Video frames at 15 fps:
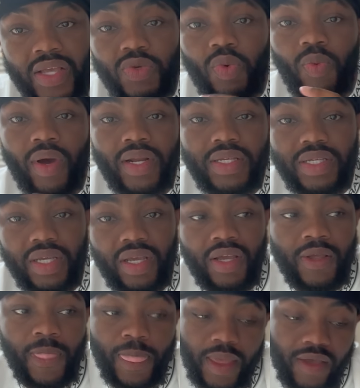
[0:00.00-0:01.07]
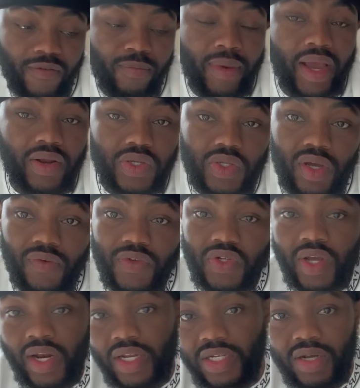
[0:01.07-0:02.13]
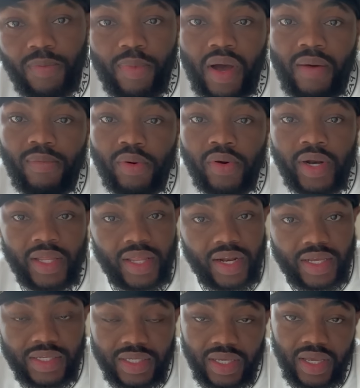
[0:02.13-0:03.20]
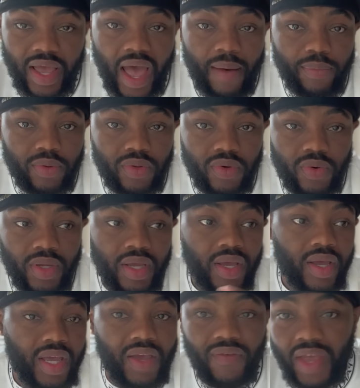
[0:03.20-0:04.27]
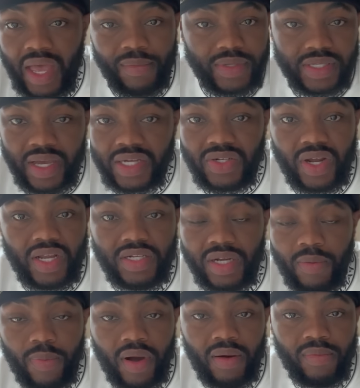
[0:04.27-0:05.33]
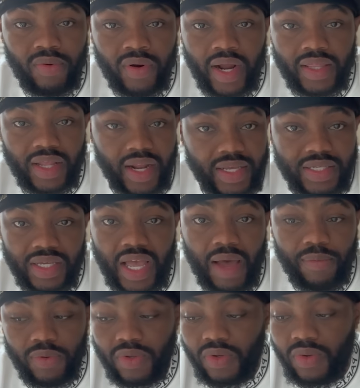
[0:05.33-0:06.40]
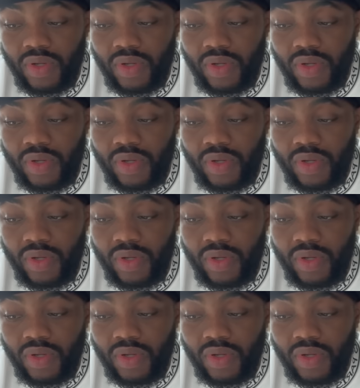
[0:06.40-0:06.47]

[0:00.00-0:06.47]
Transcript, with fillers: So we want to see if Microsoft is trying to jump on board after they see Apple do it, if Amazon trying to jump on board after they see Apple do